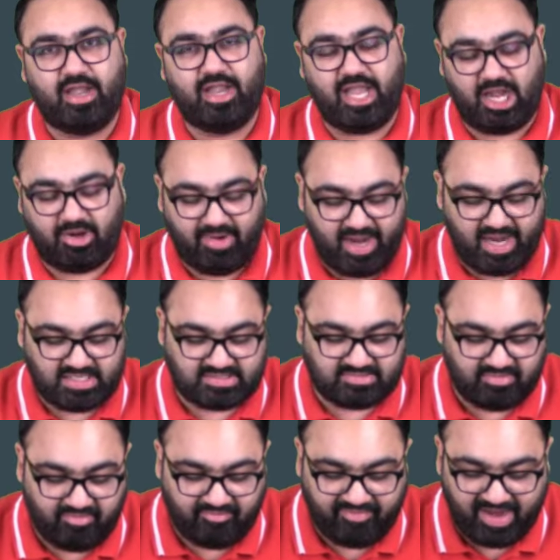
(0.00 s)
It requires
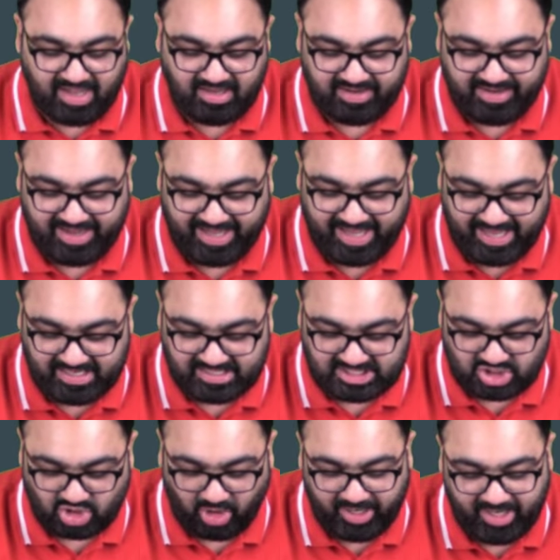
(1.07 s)
well-drained
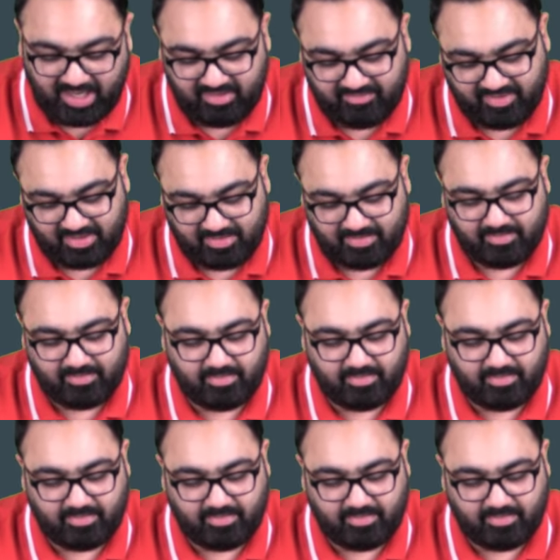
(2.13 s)
soil with